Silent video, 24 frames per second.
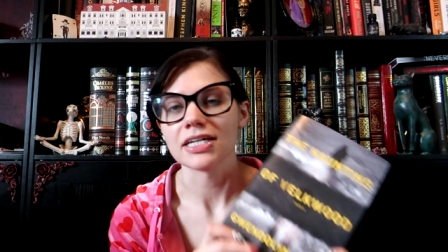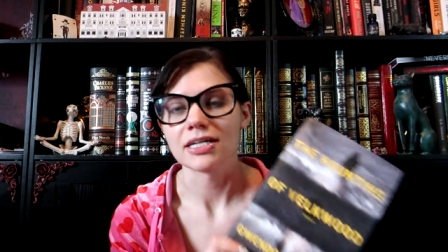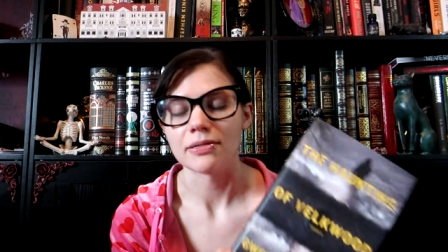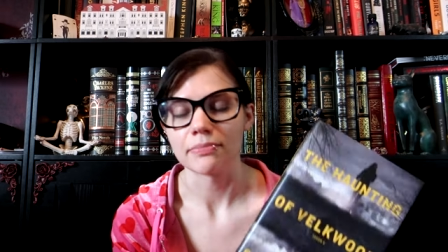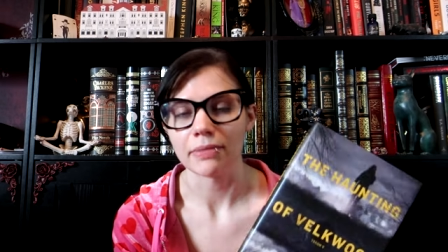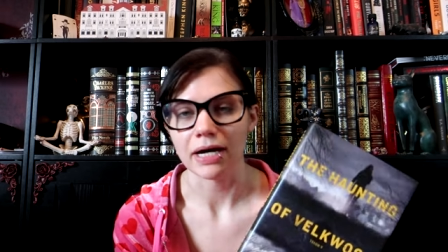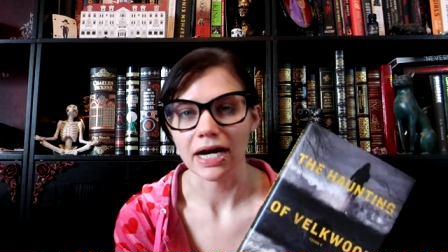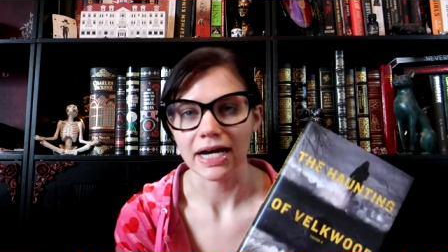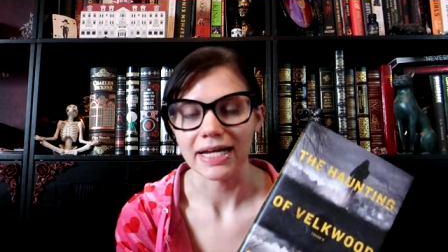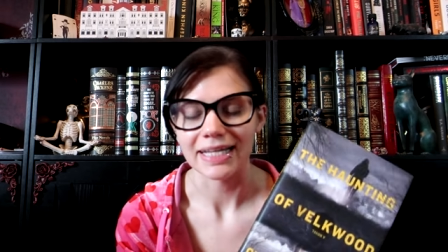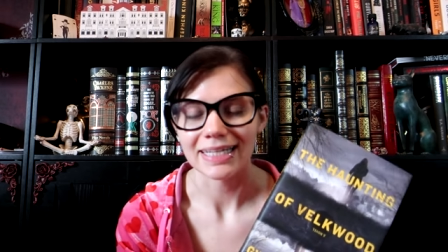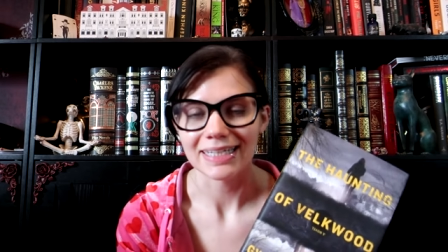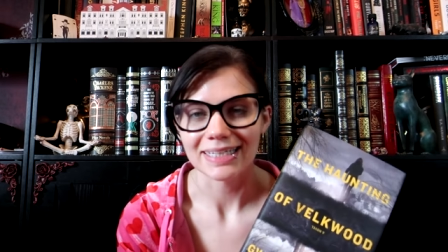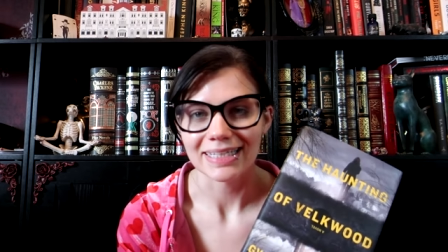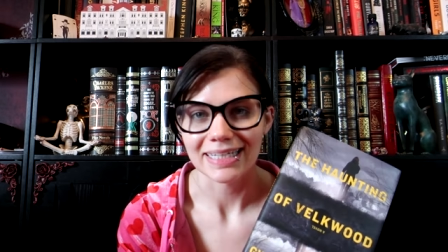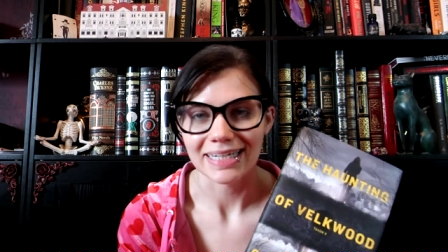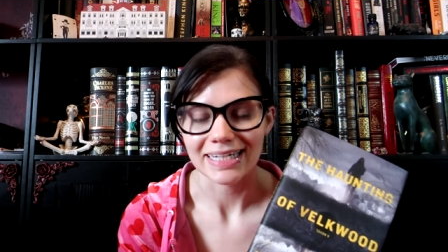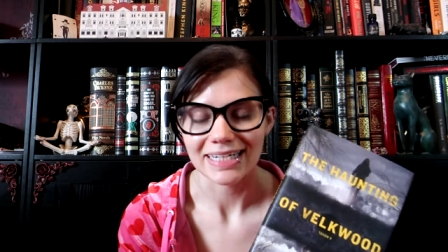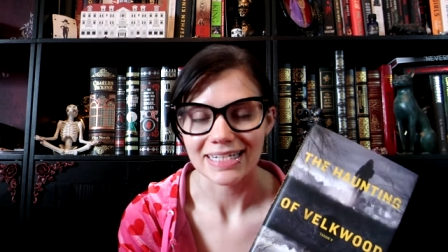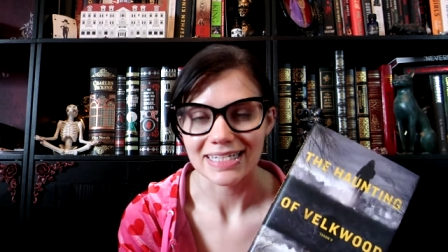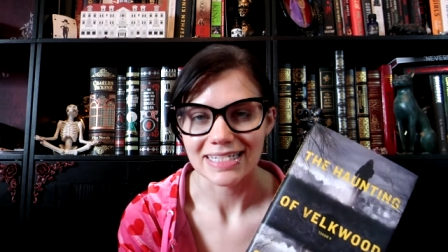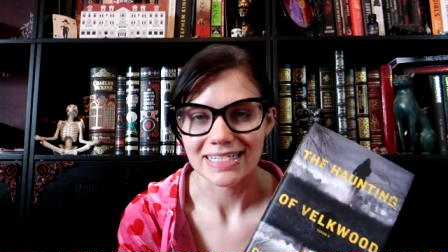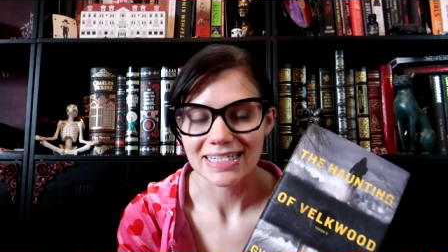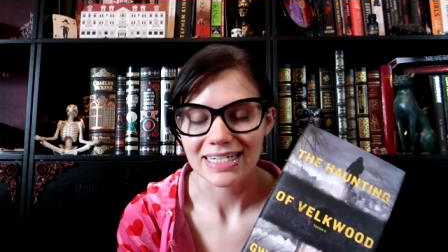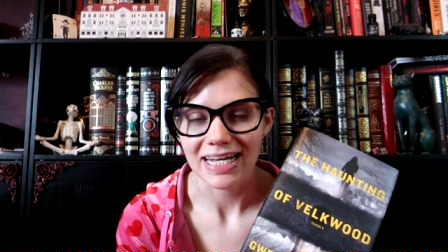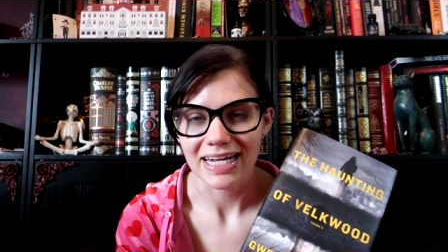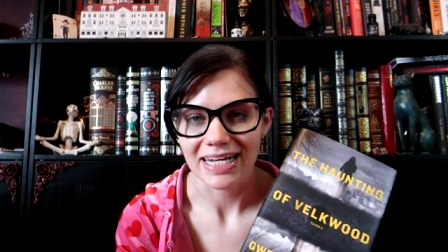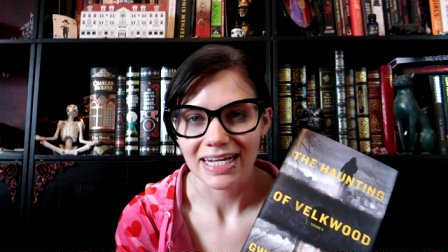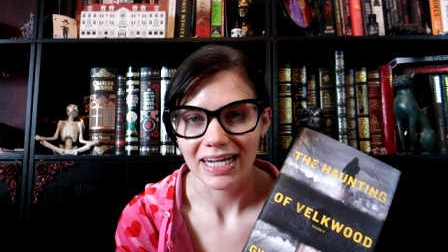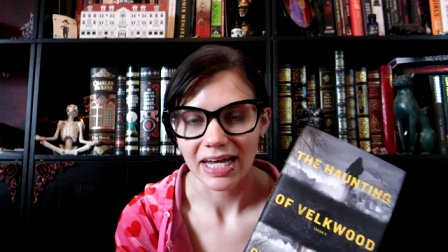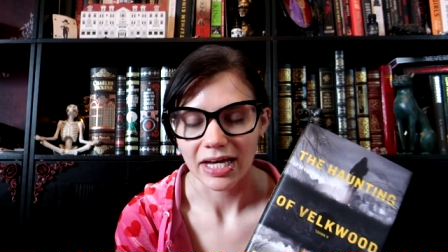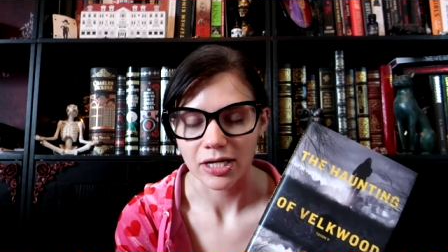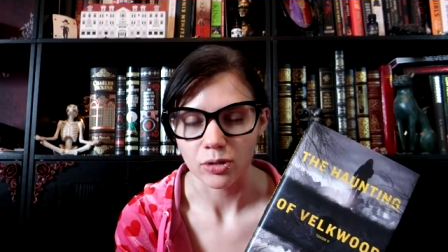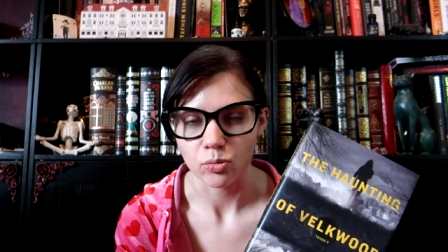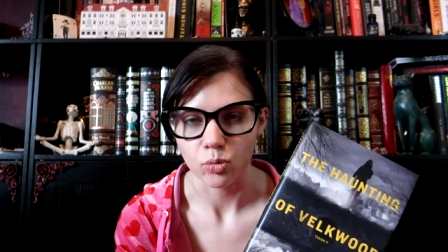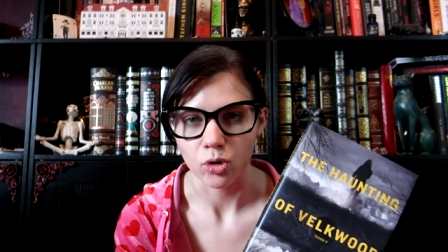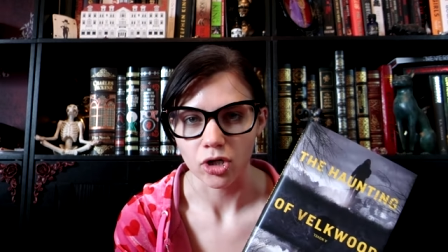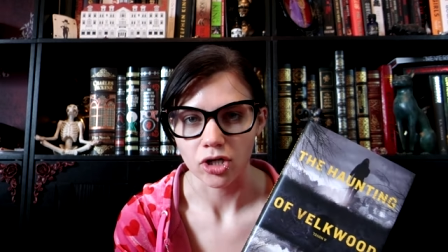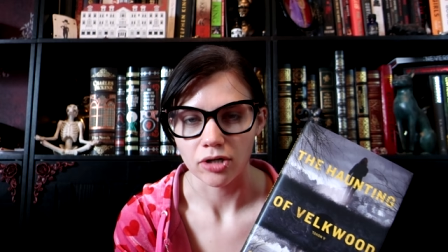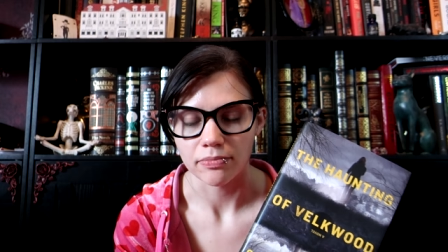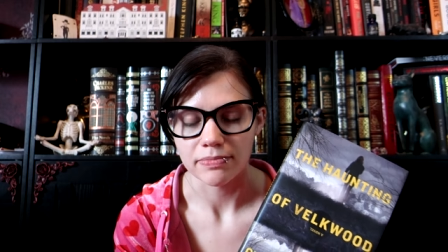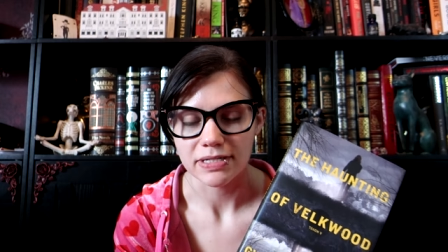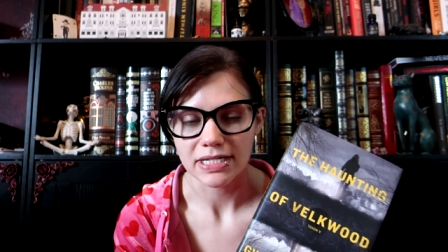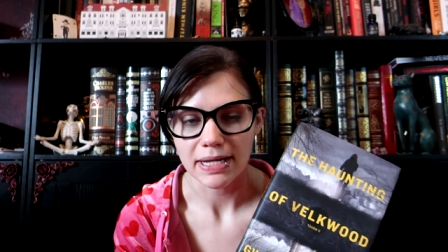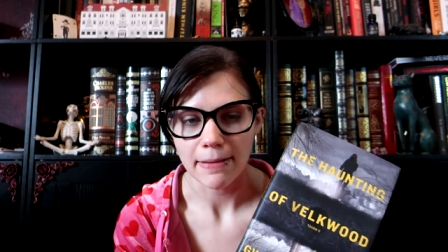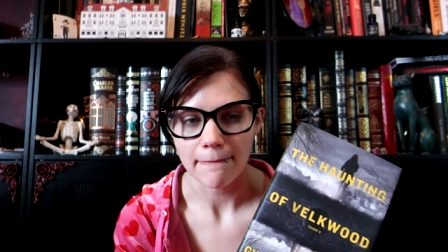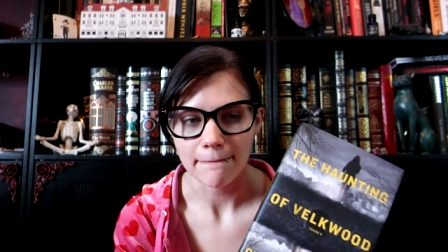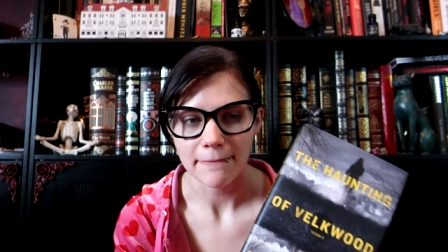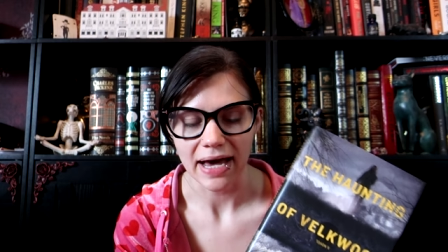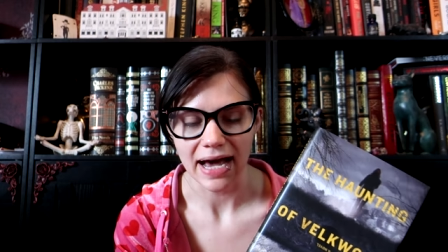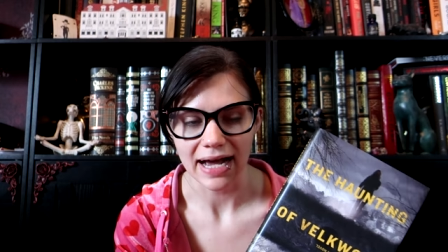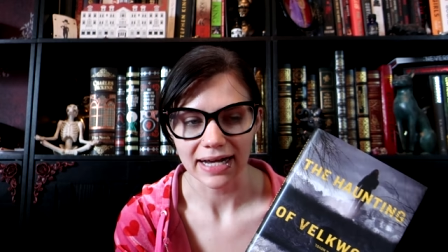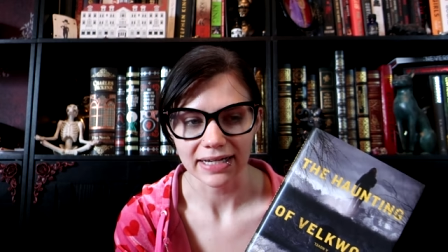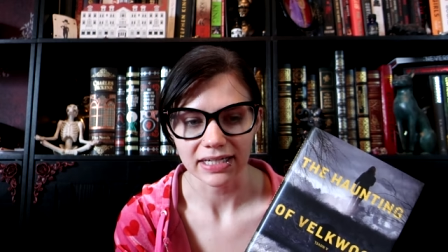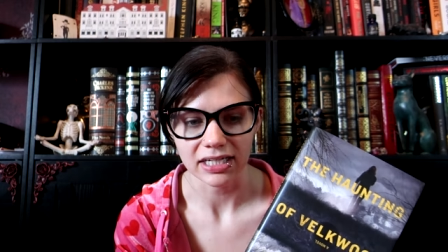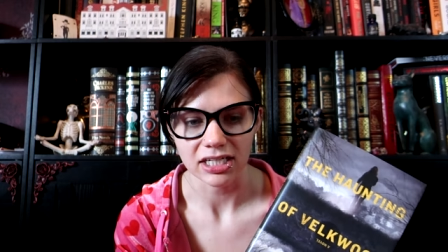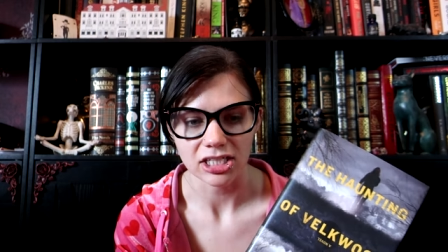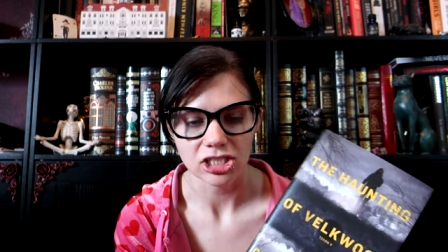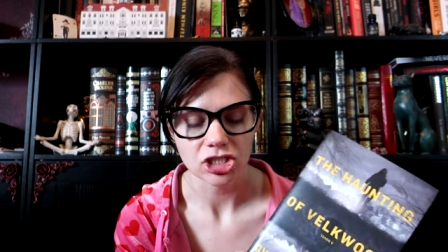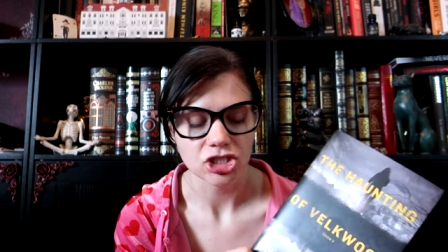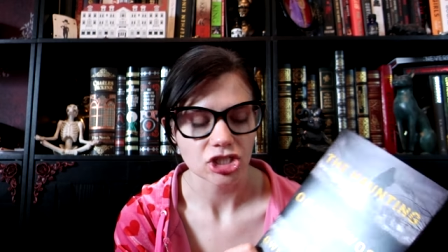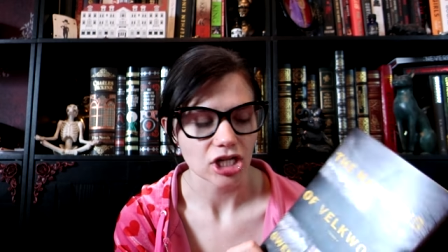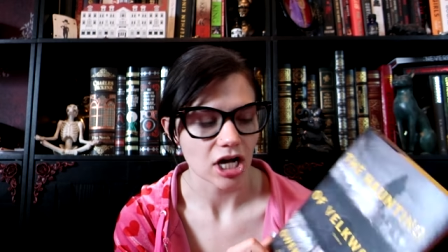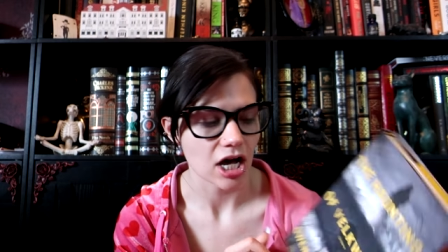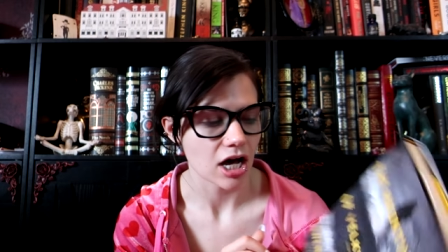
in my latest Nightworms package.